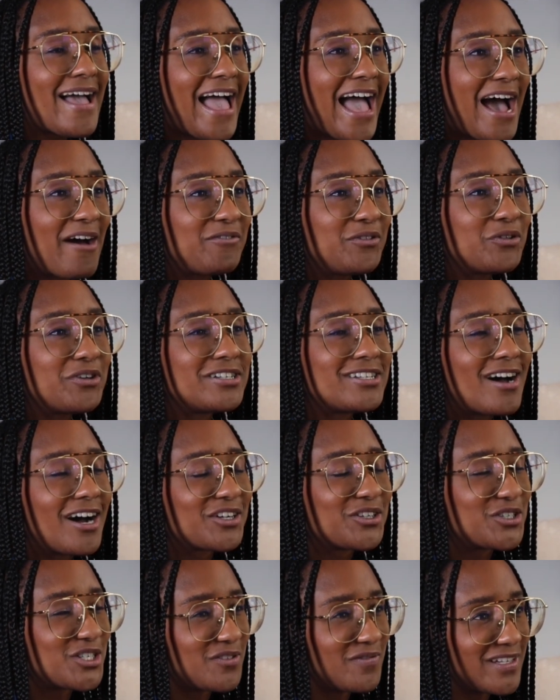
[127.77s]
After a
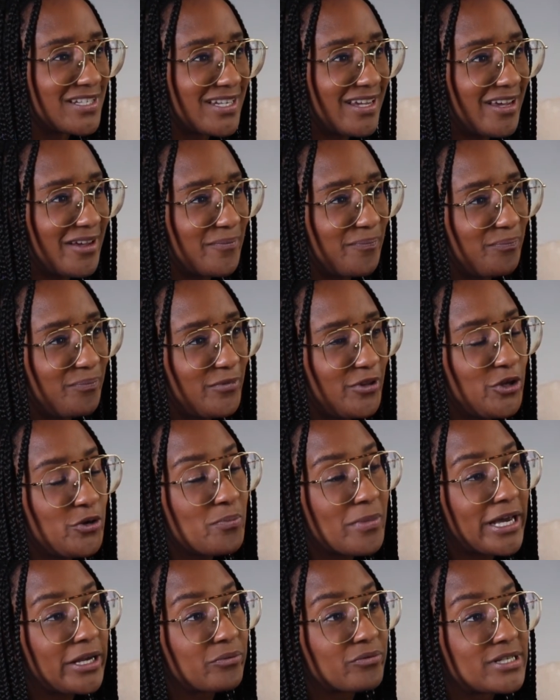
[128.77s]
doctor's visit, you
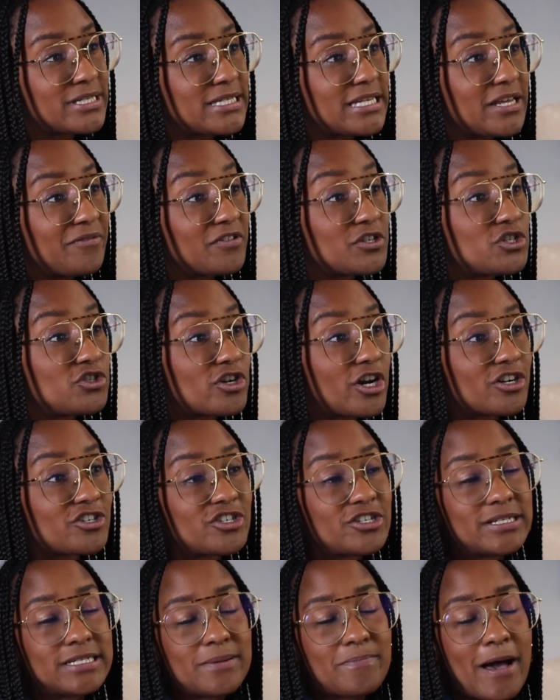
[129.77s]
might receive
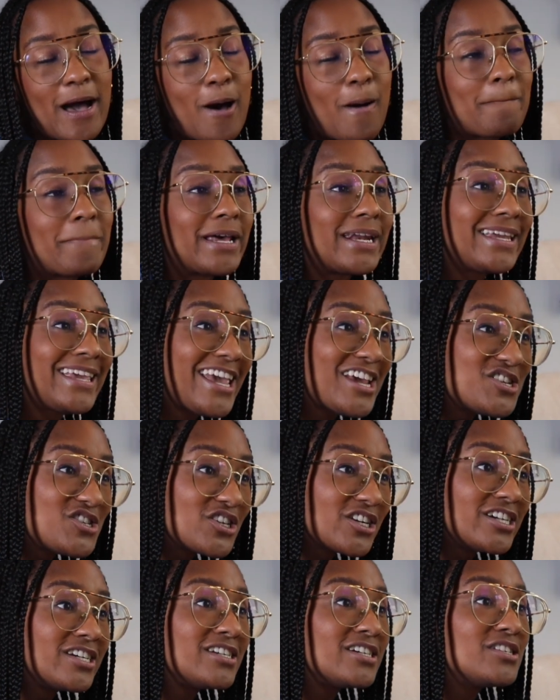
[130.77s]
instructions about
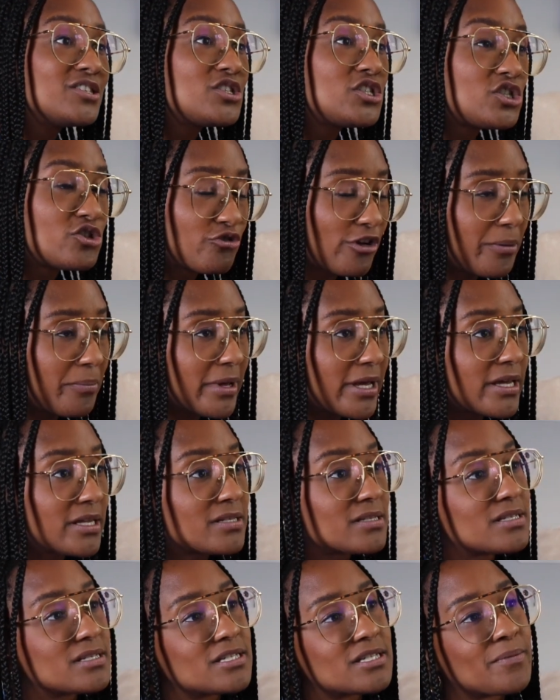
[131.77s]
medications,
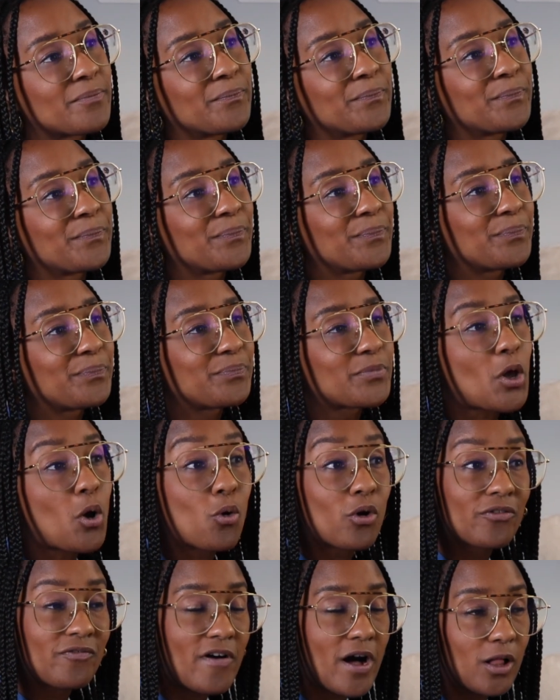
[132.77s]
treatments,
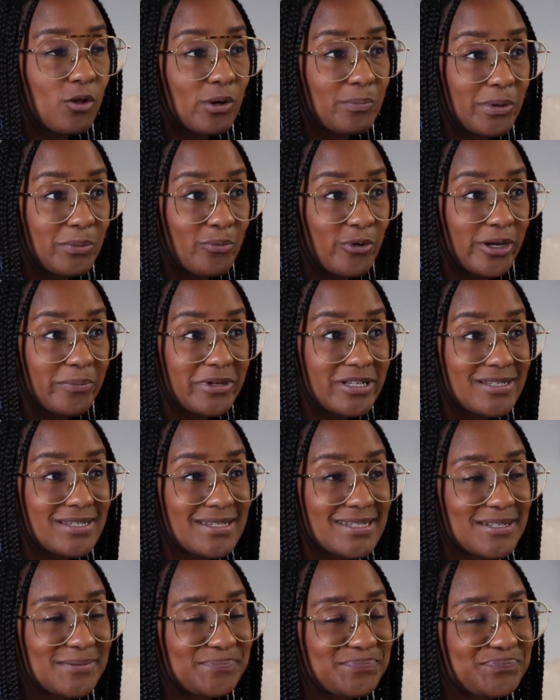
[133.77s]
or follow-up
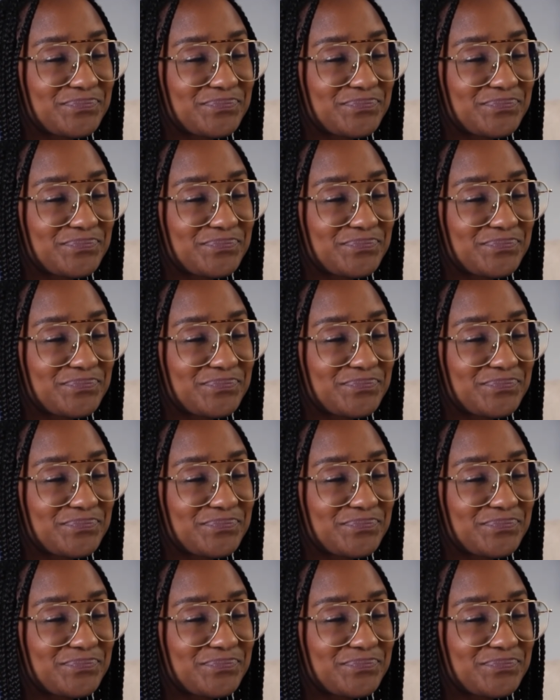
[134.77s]
appointments.